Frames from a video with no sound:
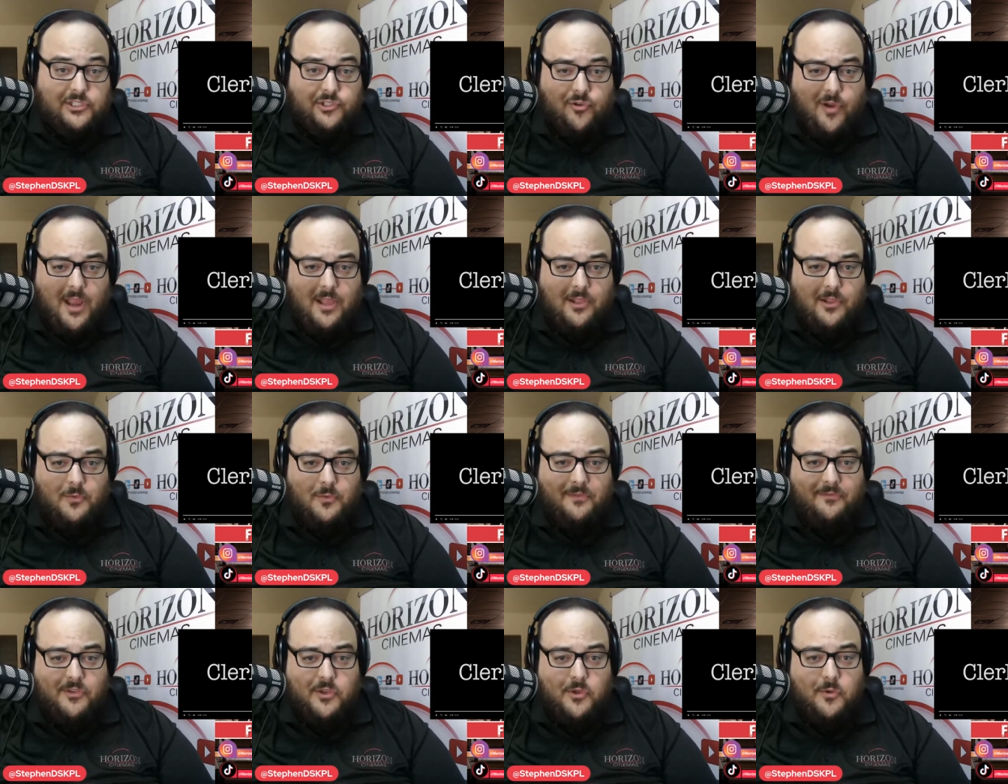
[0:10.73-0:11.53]
Trailer
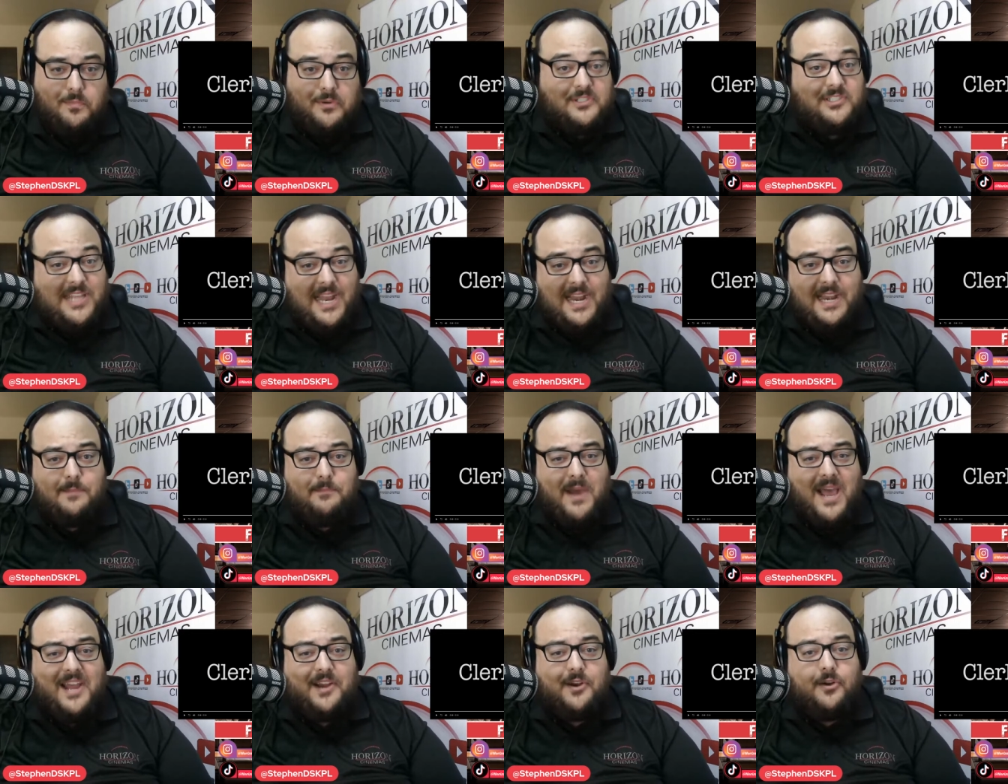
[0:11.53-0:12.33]
Review presented
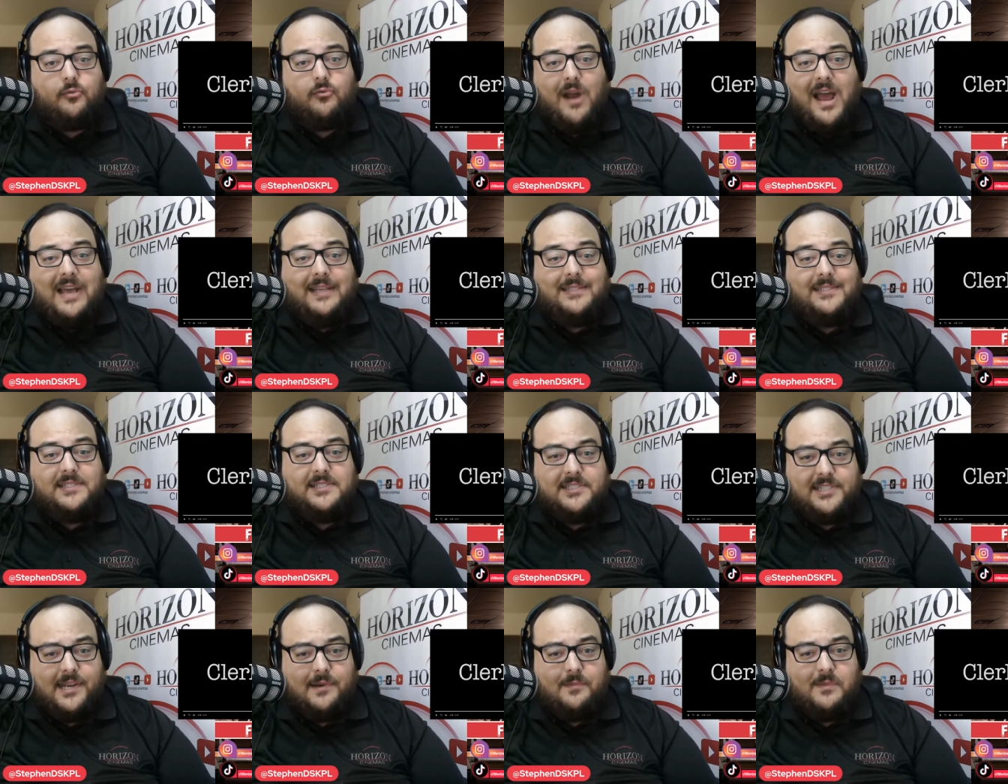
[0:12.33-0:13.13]
by Horizon
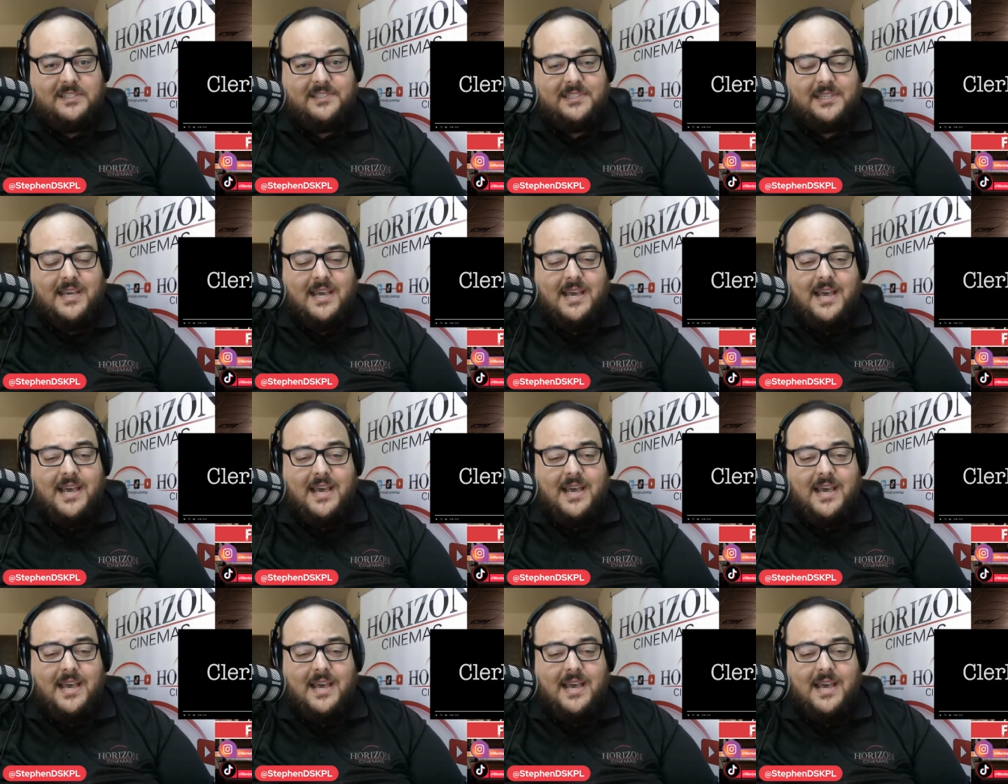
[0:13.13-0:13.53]
Cinemas.